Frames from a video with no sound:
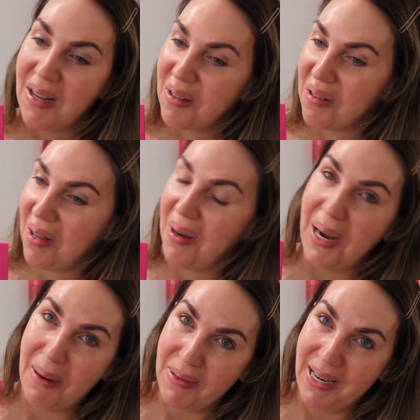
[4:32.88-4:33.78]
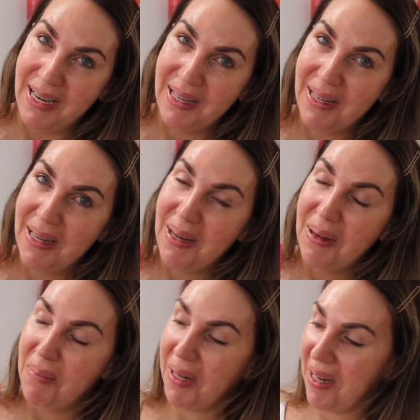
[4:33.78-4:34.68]
so happy
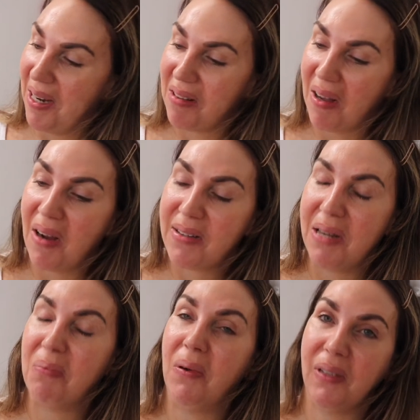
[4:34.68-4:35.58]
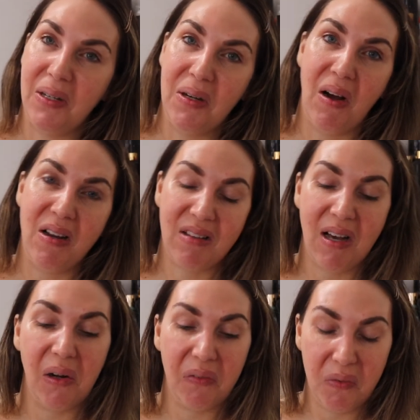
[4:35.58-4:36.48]
because I did want a nice
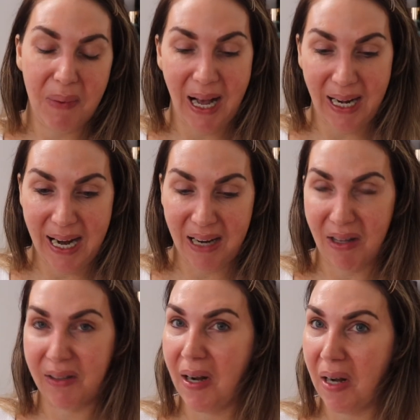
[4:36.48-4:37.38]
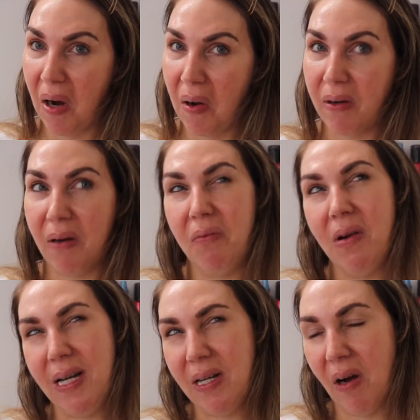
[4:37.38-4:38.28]
colourful palette, because I don't own a
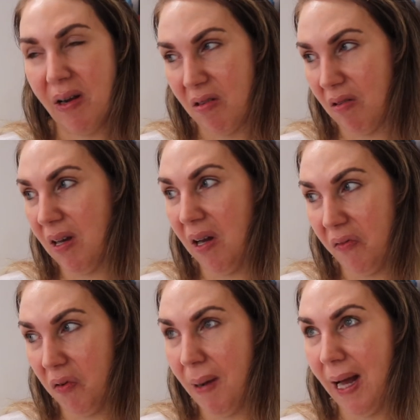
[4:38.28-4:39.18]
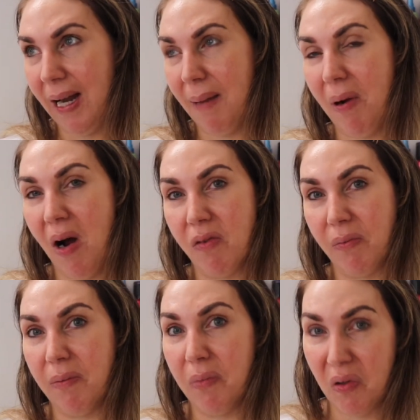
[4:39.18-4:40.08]
really nice colourful palette apart
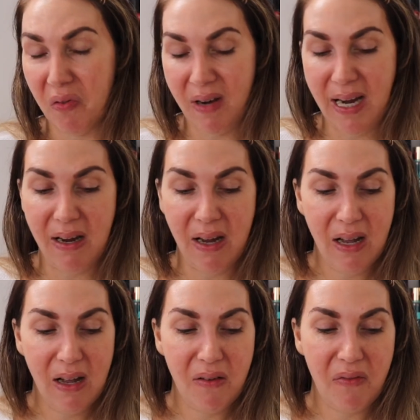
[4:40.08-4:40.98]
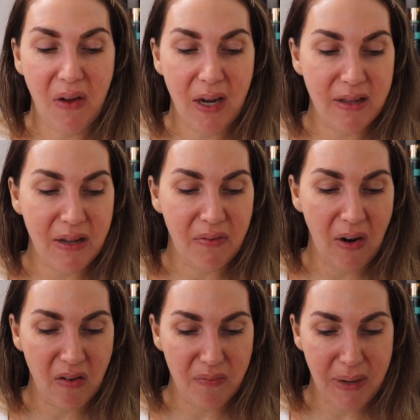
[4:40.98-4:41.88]
from the Morphe
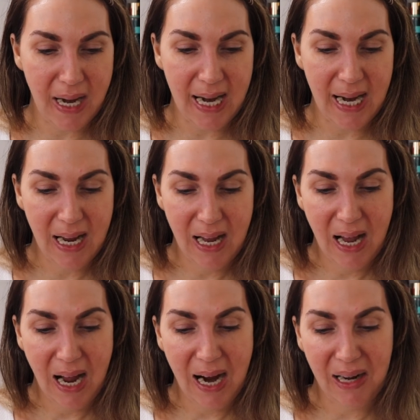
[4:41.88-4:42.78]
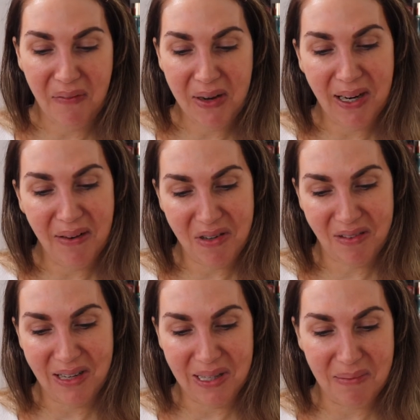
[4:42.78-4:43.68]
35B, and I think I've
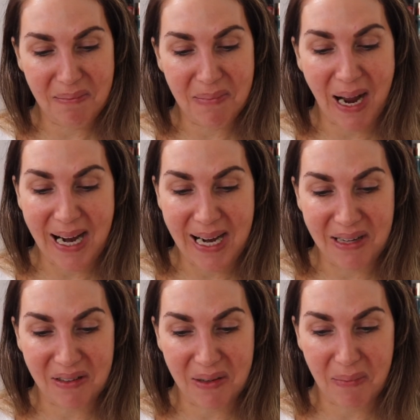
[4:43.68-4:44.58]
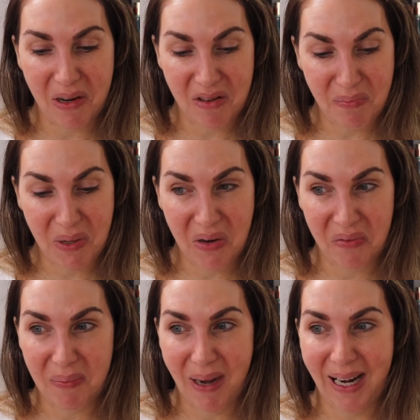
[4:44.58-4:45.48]
just made the most
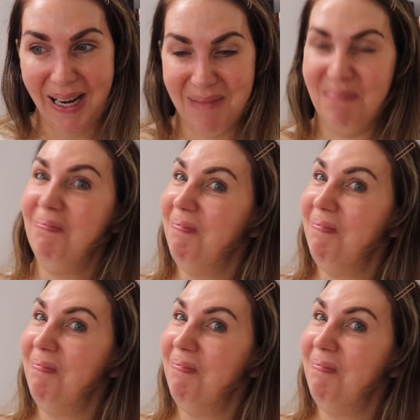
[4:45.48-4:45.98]
beautiful palette.